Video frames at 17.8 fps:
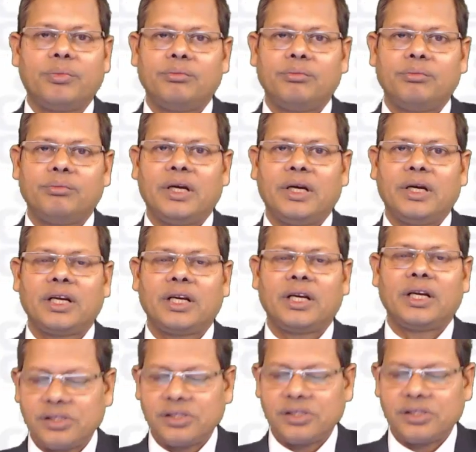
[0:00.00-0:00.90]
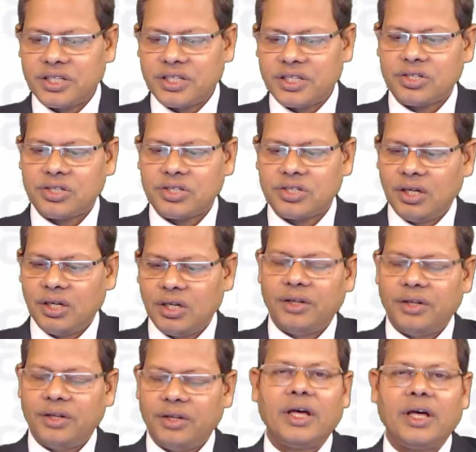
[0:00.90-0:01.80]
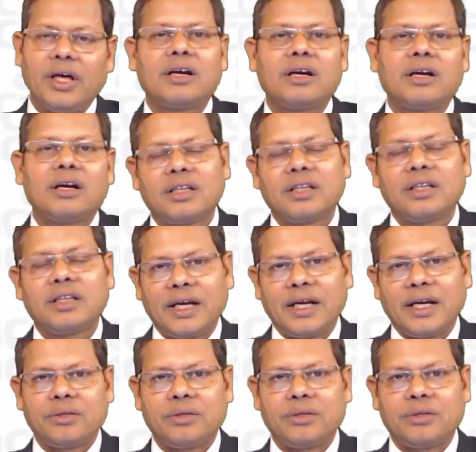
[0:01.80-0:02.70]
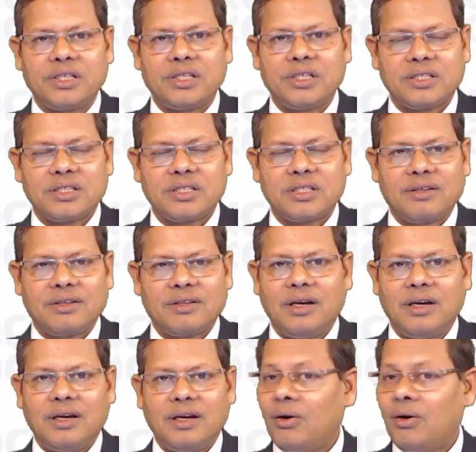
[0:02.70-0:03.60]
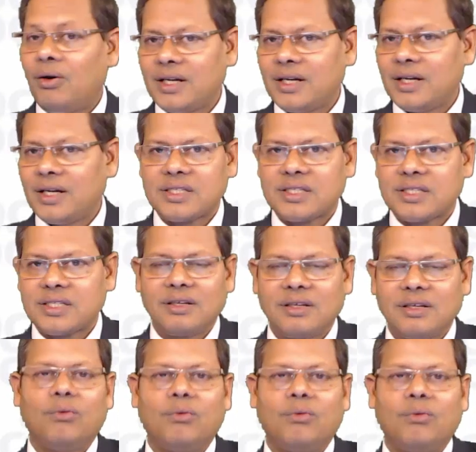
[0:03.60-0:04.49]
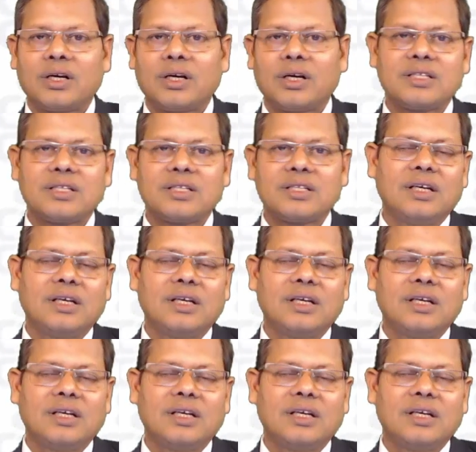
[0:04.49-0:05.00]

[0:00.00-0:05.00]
agriculturist, they are under the negative list. All else, what else?